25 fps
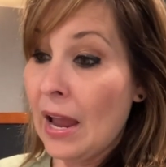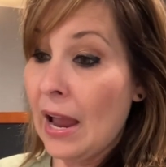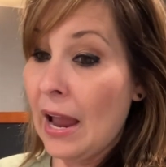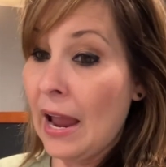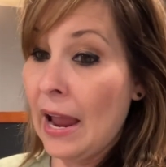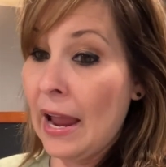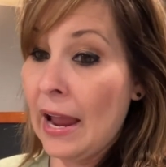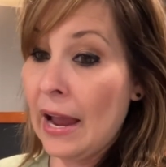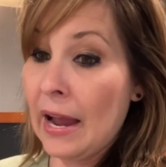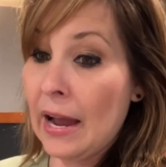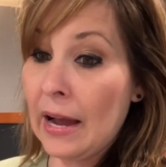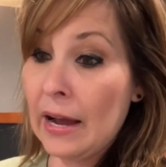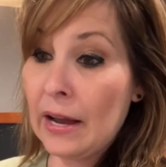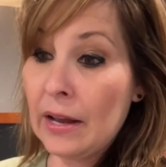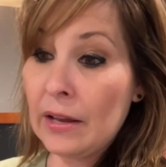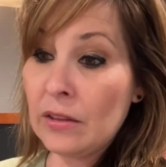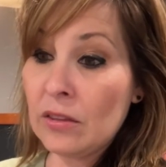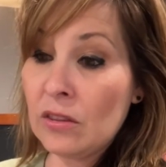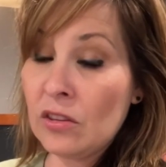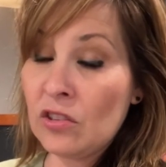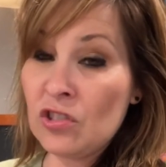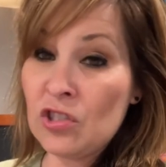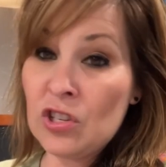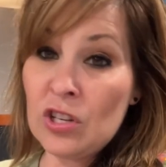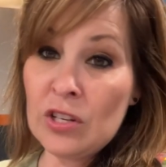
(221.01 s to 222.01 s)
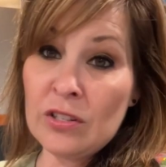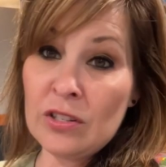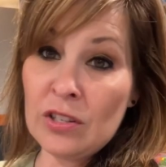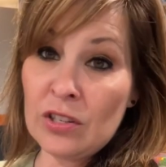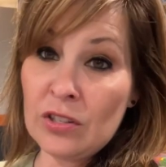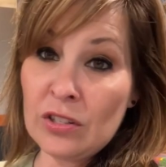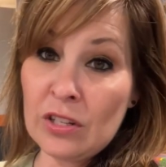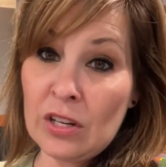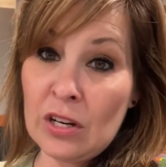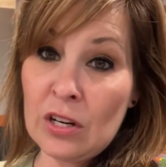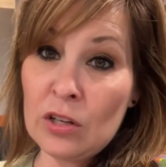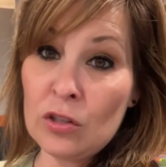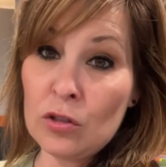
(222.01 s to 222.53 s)
And she's
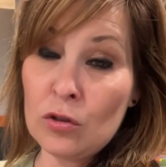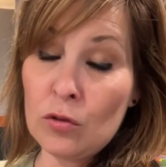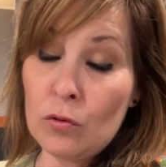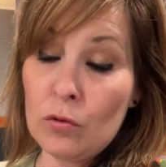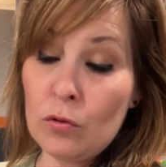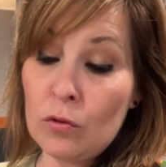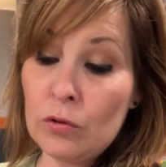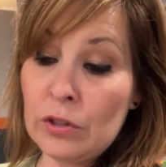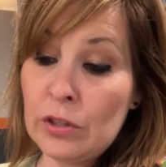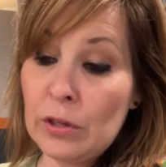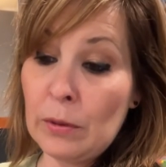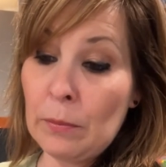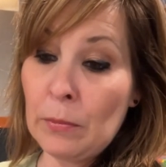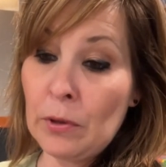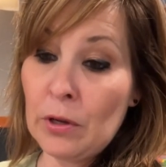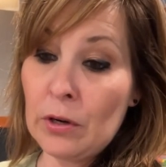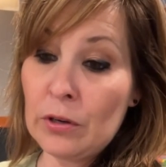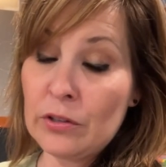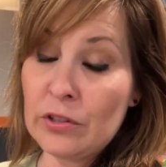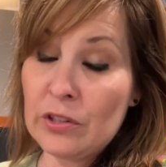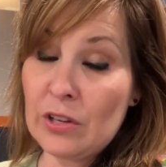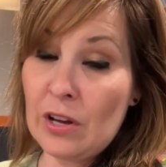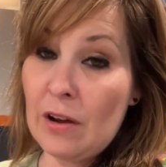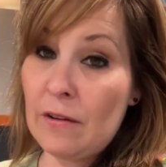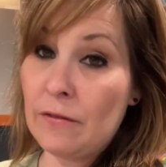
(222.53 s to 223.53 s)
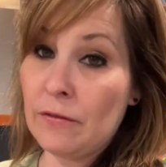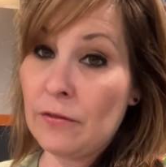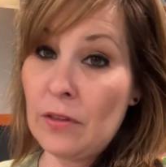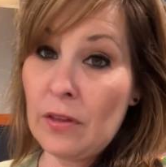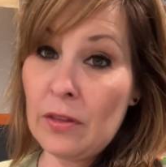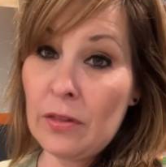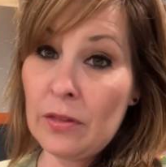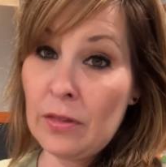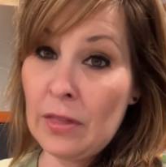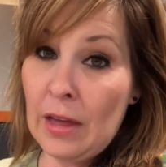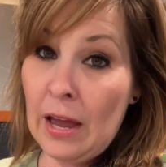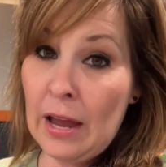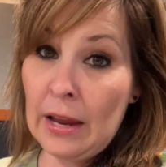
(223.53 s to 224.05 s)
just gonna do similar stuff
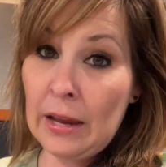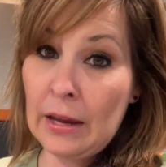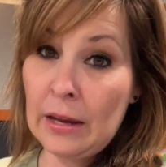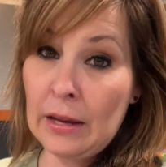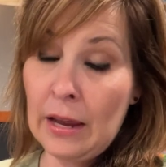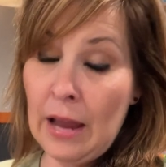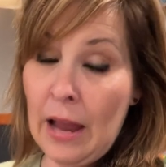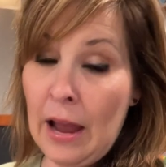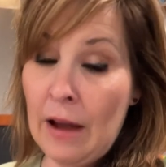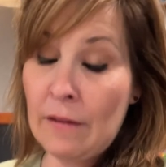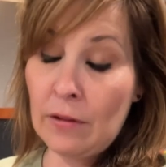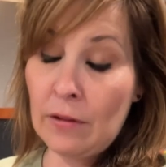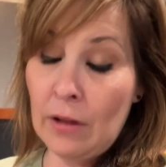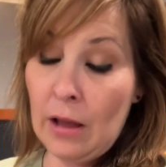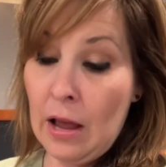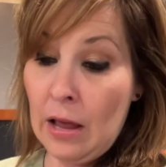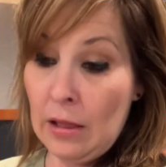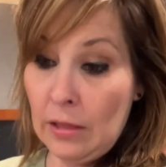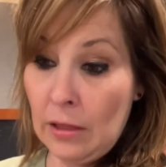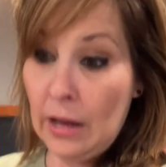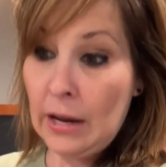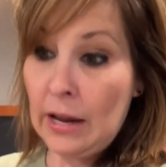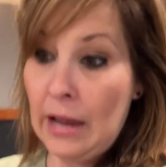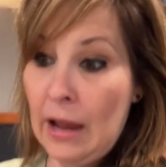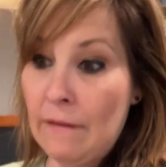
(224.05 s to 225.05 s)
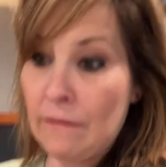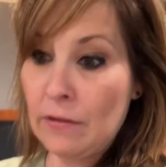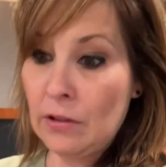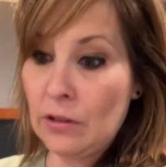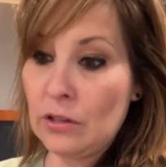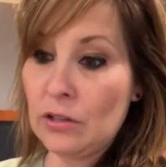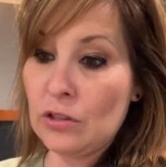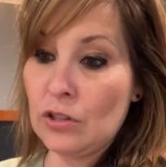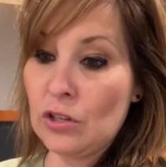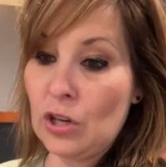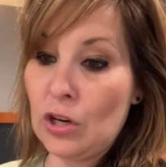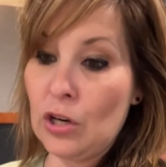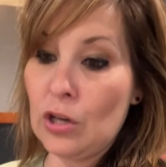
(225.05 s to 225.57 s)
like like
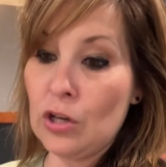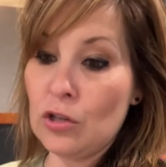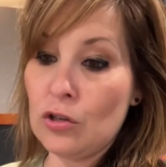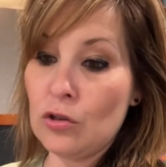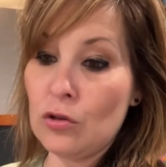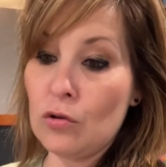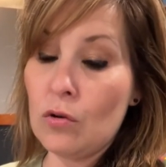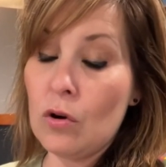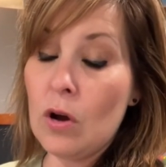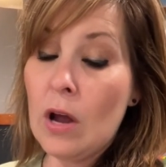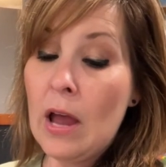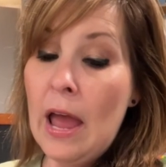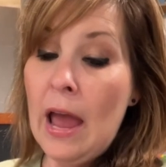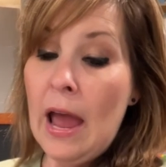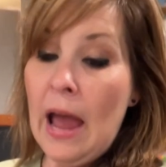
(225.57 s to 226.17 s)
Evelyn's gonna do.